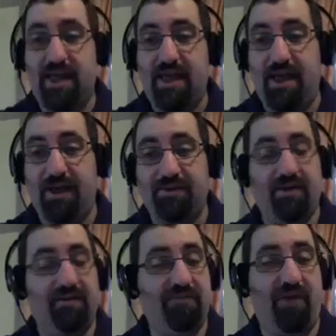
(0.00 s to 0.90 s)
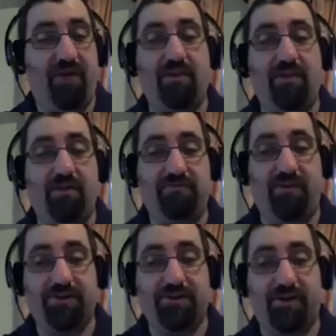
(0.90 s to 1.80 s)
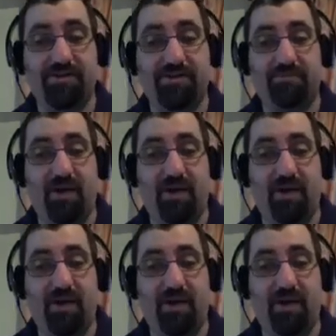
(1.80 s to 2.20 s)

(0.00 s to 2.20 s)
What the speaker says: And I love Font Awesome.